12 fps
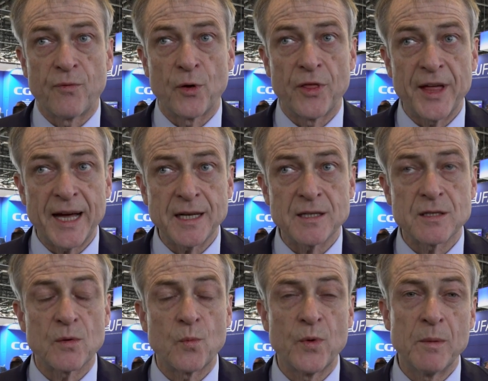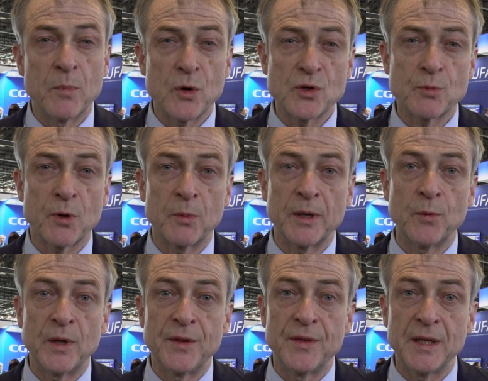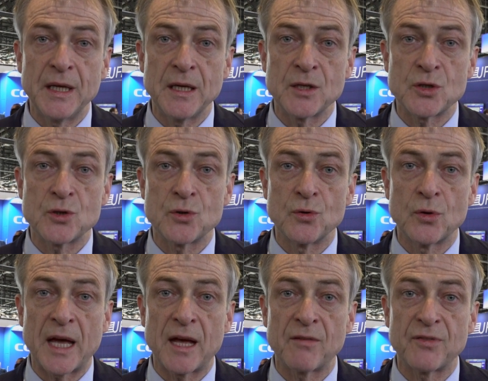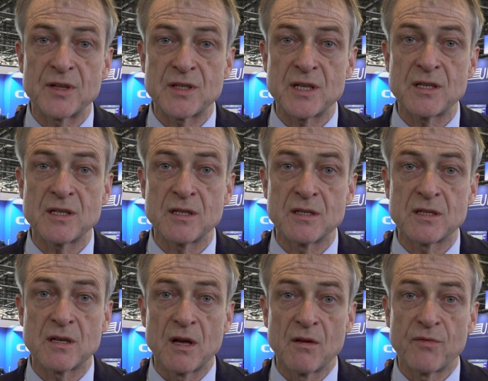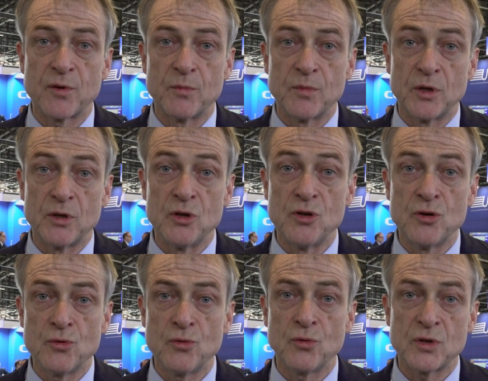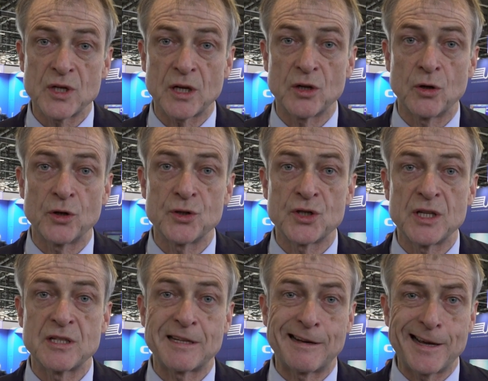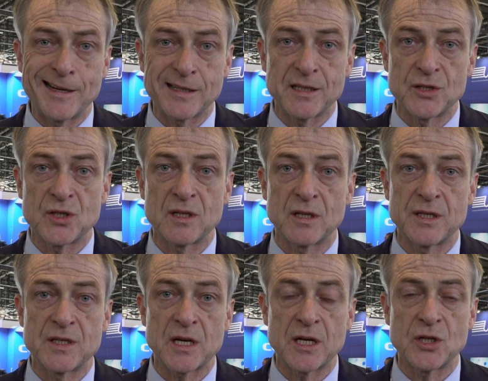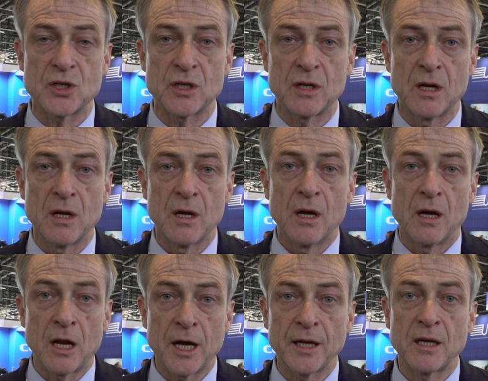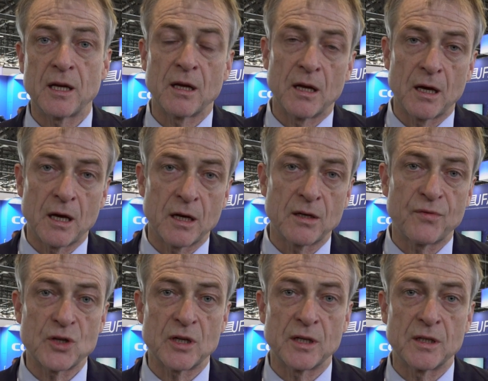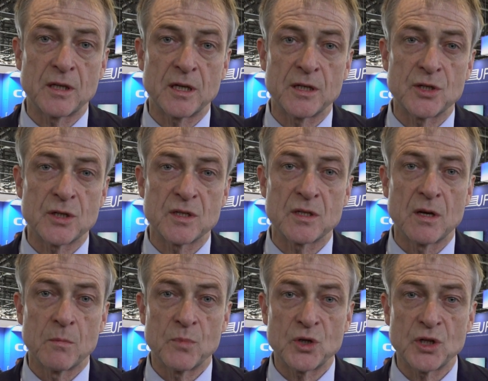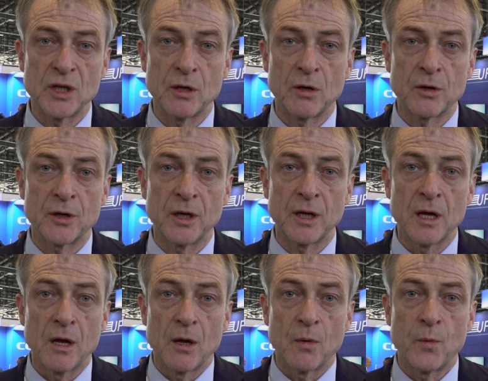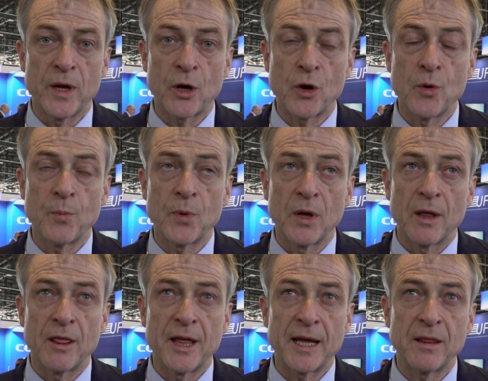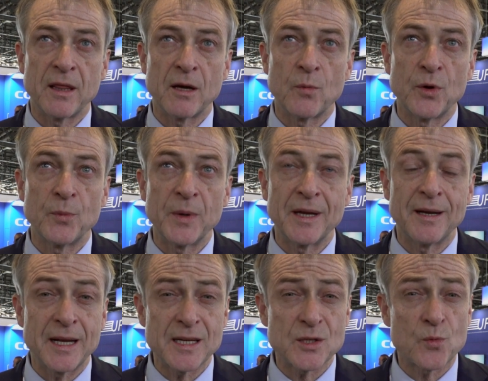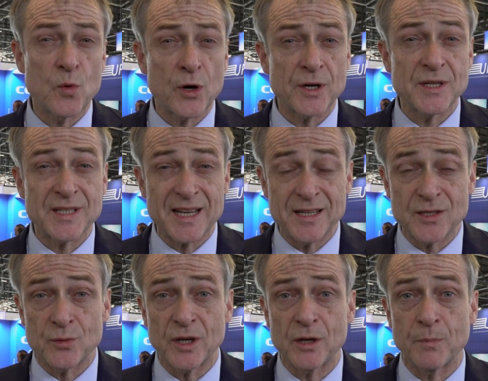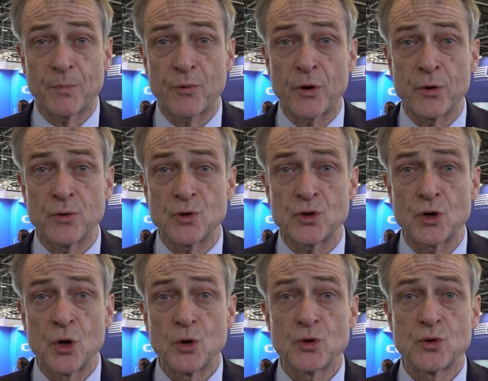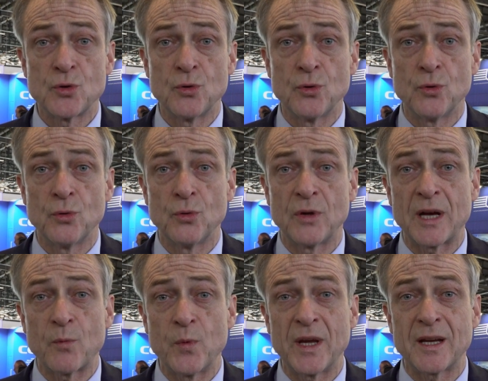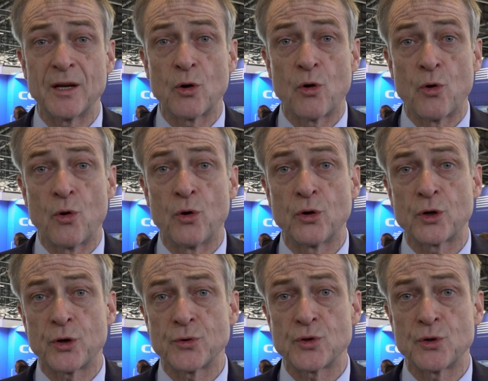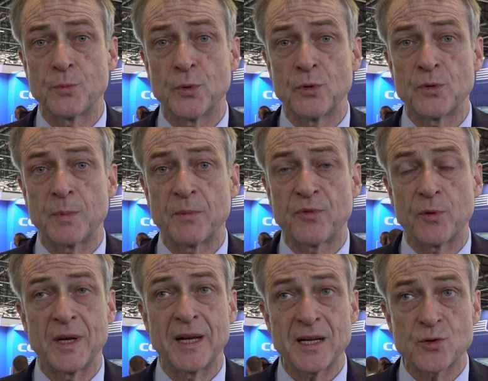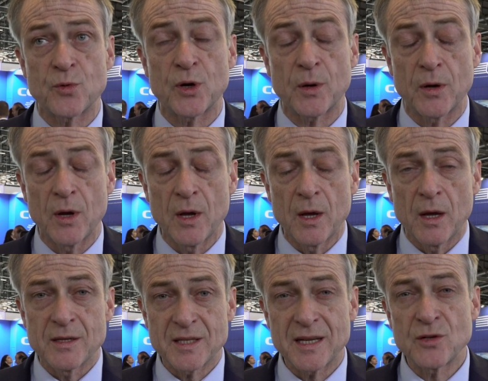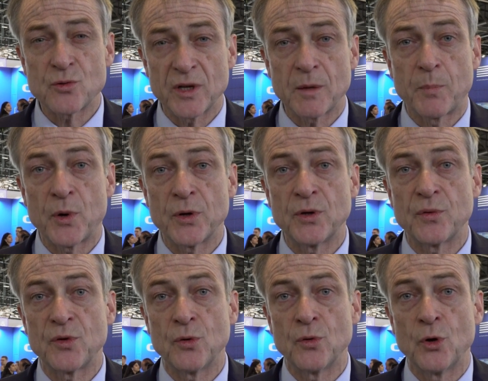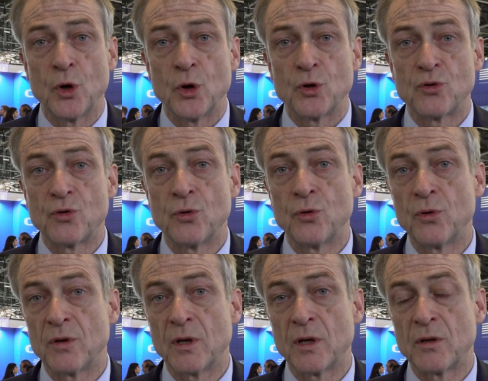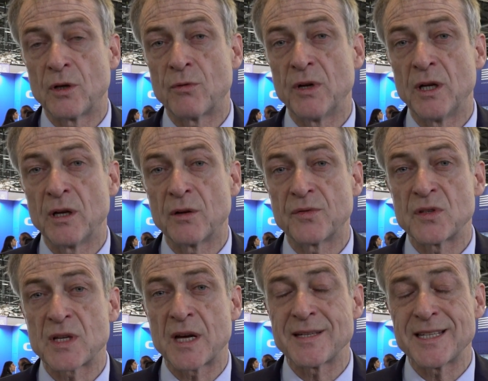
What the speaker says: For that, we most probably will need to have assistance from new technologies like digitalization, like artificial intelligence, machine learning. We hope that there will be a network-centric approach to that we can all contribute from a network-centric point of view to the greening of the skies.